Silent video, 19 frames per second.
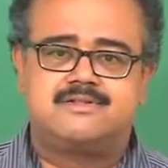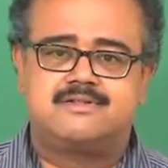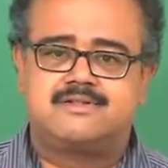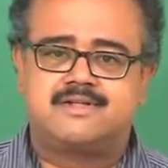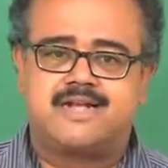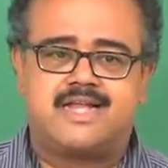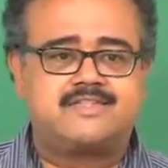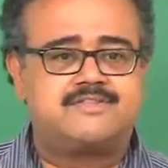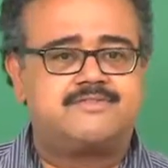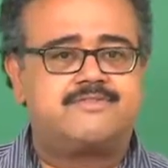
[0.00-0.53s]

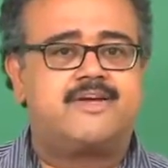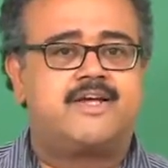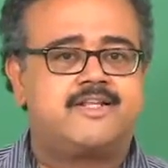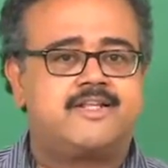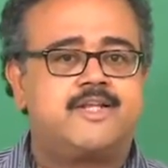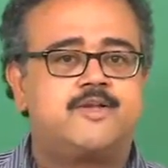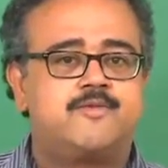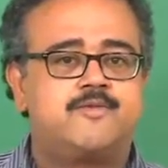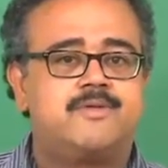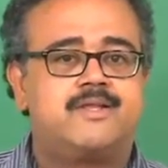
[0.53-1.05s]
classifier
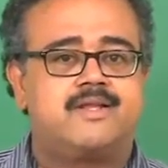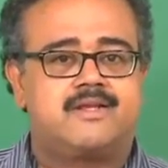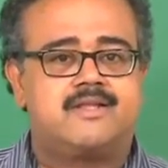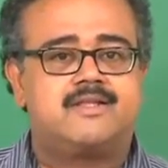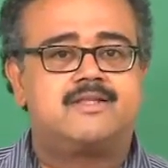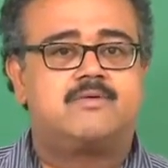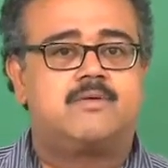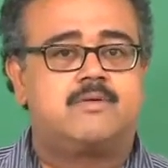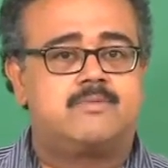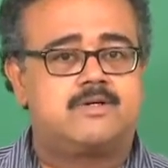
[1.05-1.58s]
that you build,
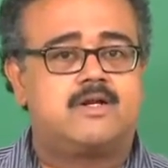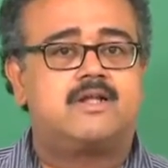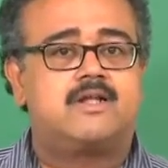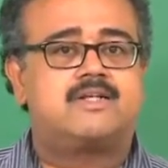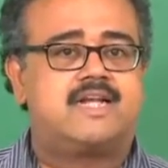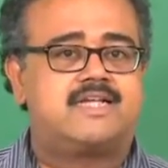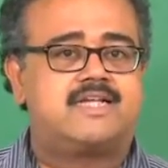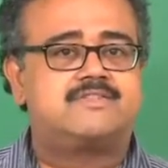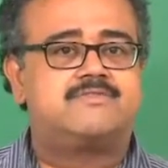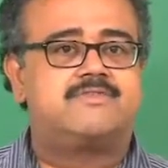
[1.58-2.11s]
the overall
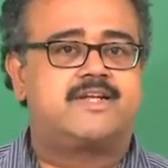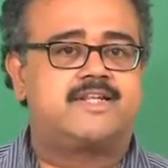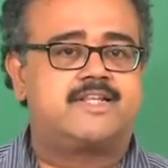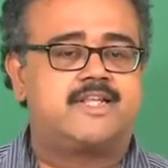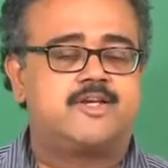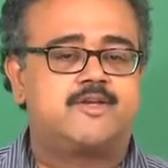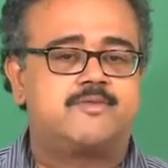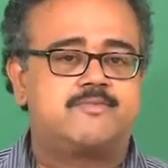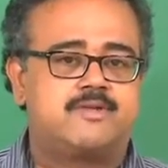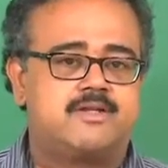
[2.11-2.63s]
classifier that
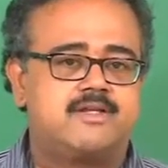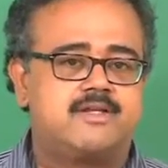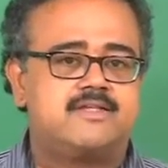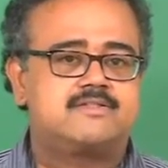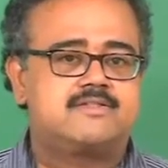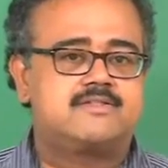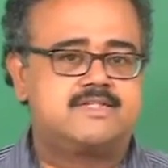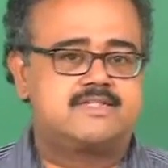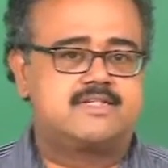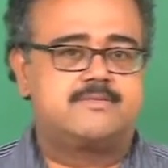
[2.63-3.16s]
you build,
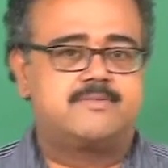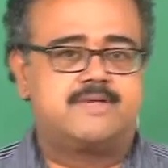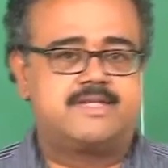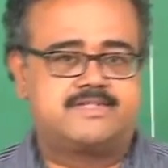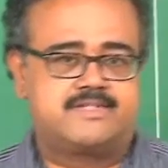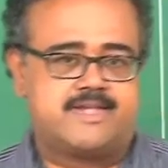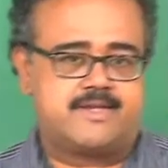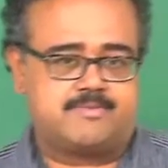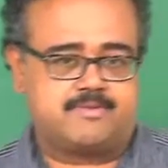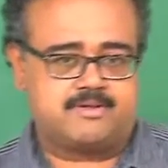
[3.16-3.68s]
is reasonably
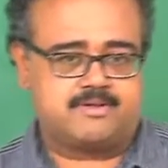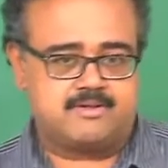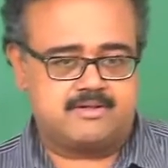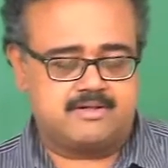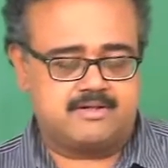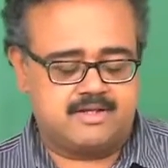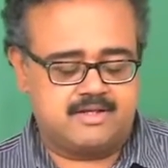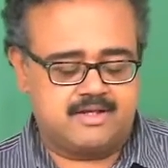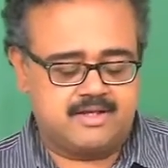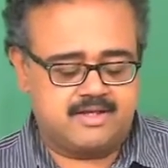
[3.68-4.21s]
stable.
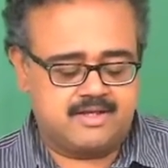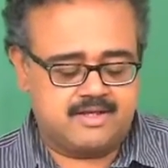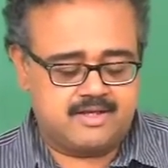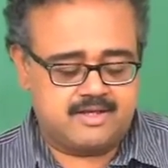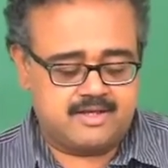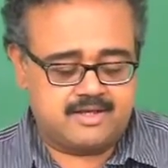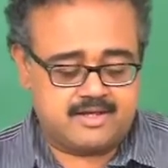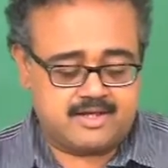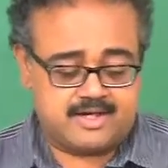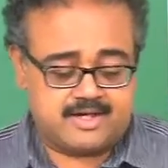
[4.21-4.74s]

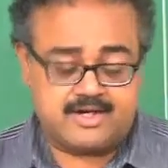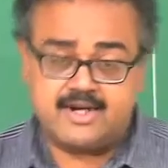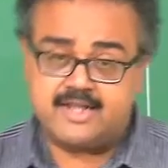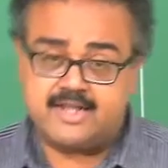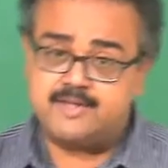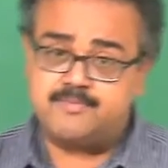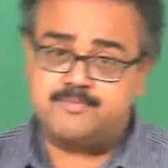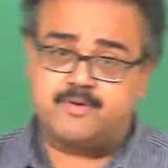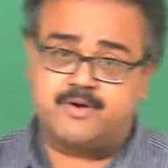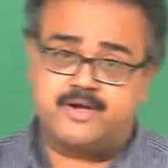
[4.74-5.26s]
And
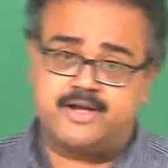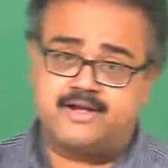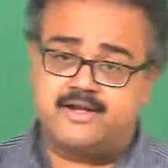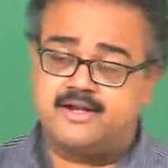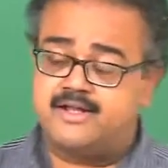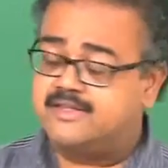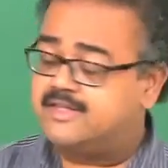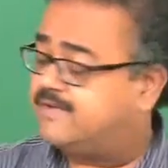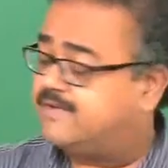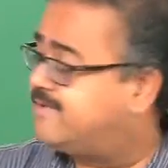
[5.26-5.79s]
another point
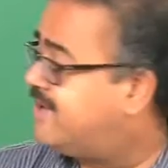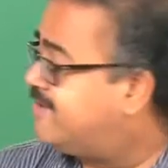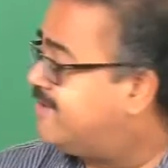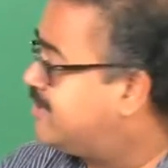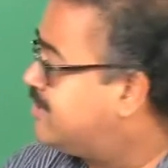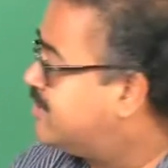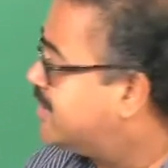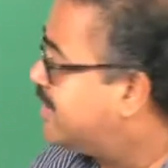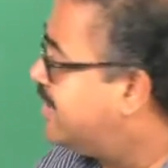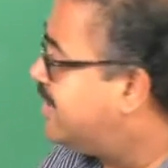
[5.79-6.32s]
that we have to
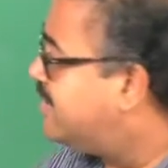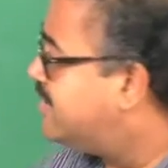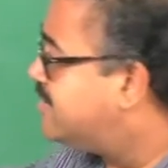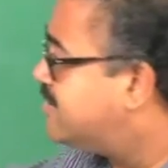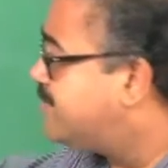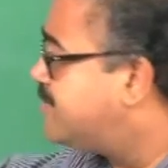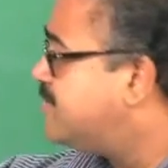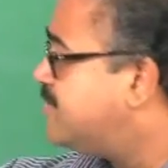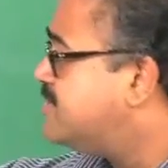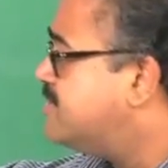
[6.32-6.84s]
look at,
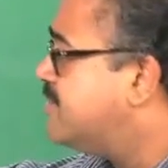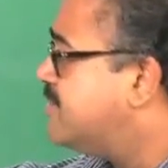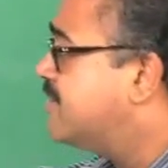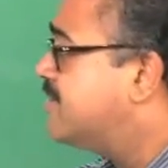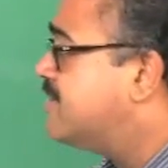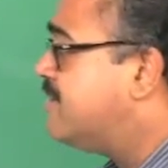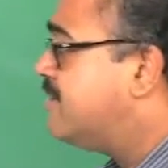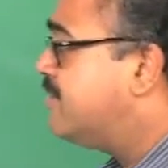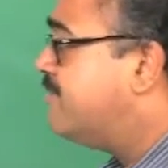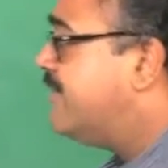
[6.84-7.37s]
suppose you
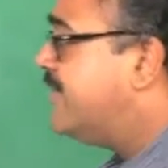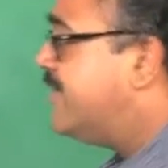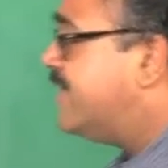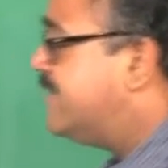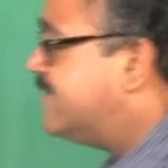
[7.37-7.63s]
are fitting